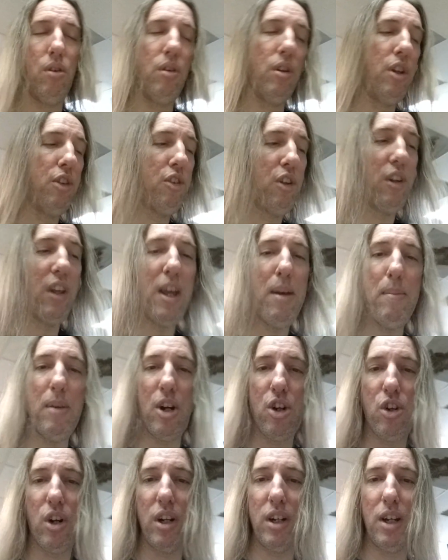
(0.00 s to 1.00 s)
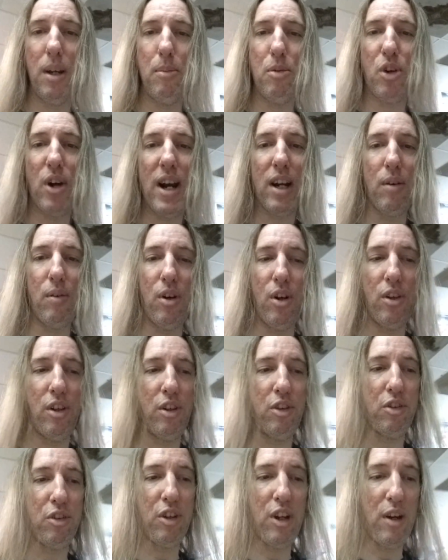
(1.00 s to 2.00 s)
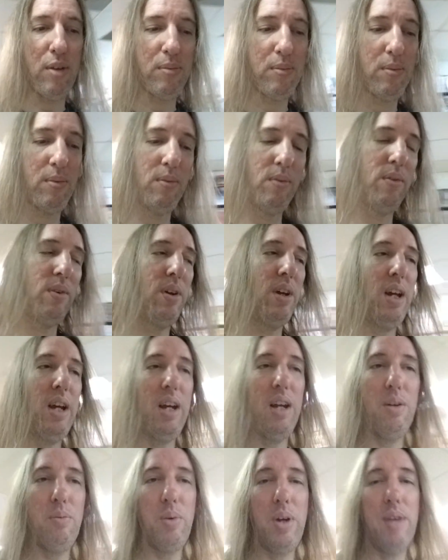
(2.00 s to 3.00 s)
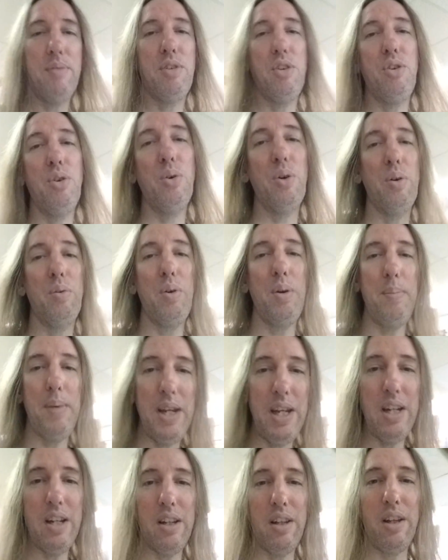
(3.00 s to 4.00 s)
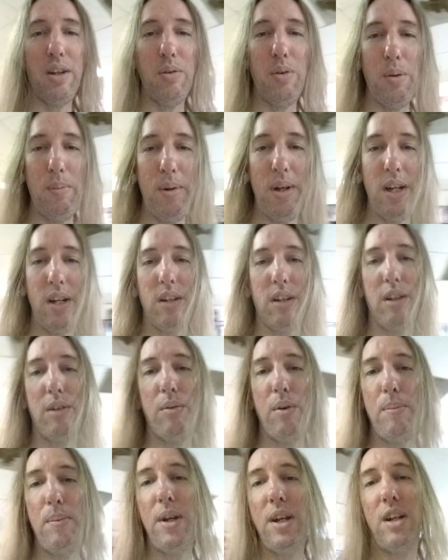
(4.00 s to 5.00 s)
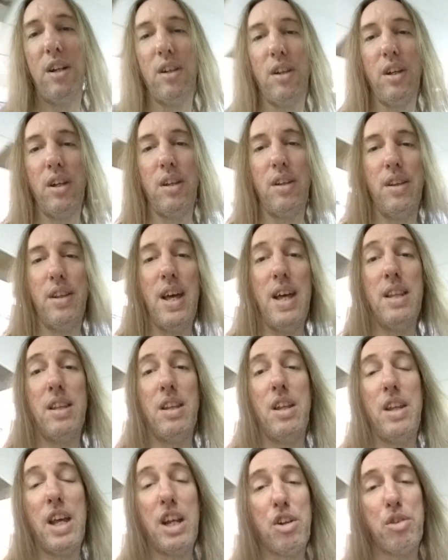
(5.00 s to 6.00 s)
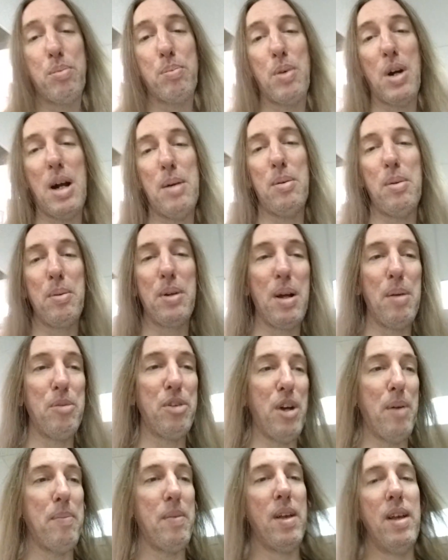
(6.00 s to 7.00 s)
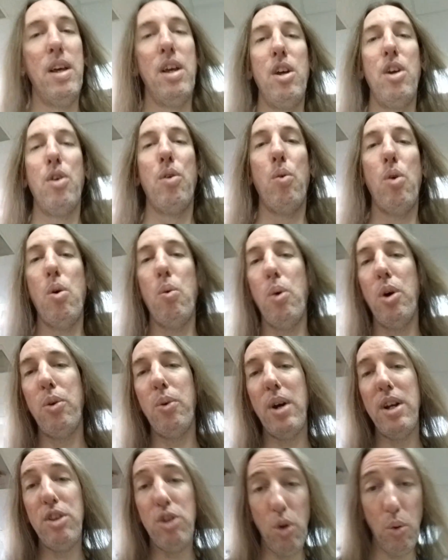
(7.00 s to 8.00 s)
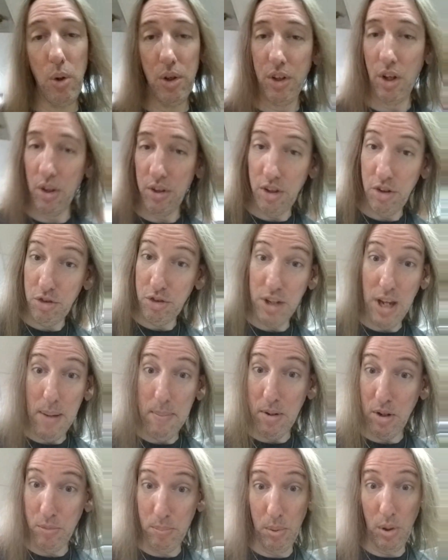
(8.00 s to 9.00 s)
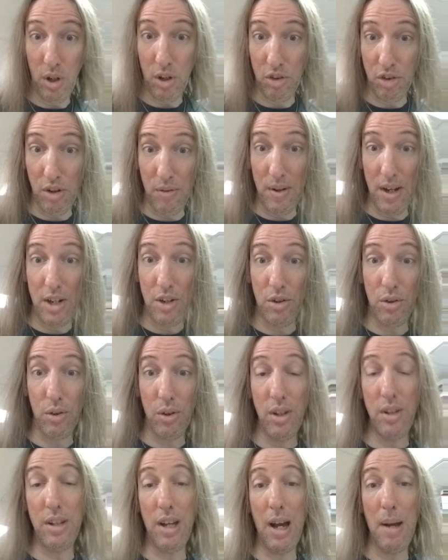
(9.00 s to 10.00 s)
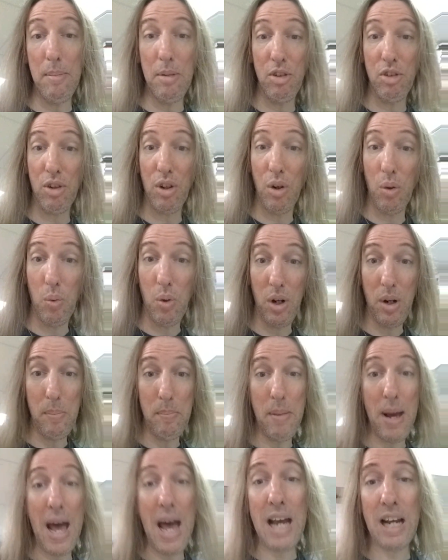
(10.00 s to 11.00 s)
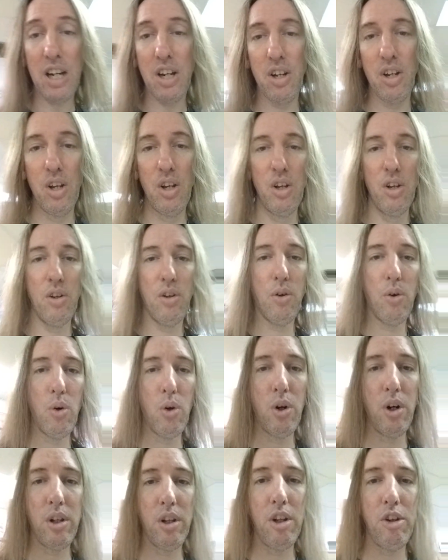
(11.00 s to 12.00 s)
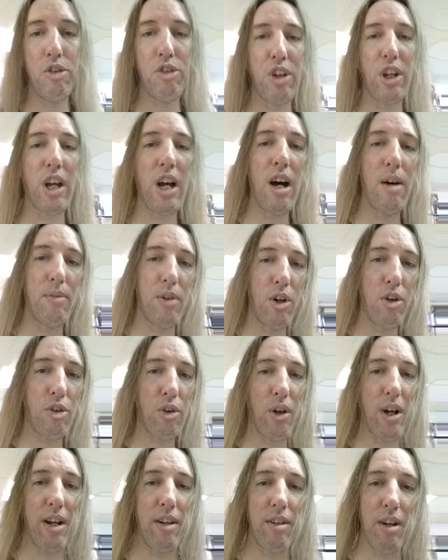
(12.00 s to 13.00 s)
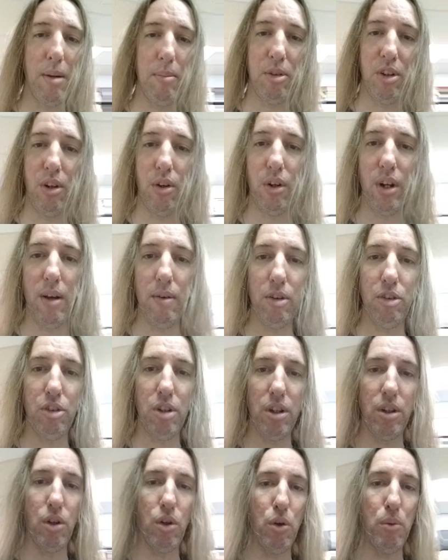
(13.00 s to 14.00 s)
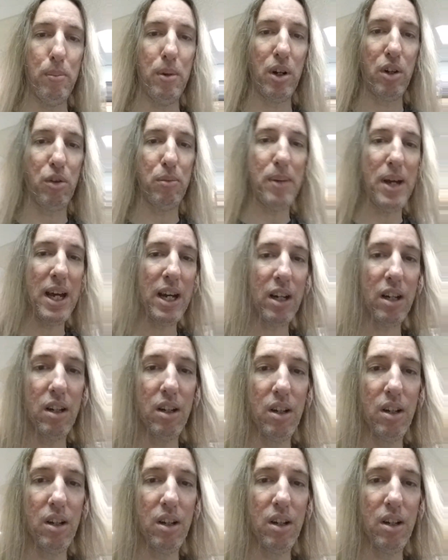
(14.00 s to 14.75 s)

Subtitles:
It's a nightmare trying to keep track of all this stuff. And we have to do it repeatedly. Then the next problem comes up. Well, what do I do with all these damaged books? Eventually, Diamond's going to want them back, or at least the covers. A lot of times they don't have us send the whole books back.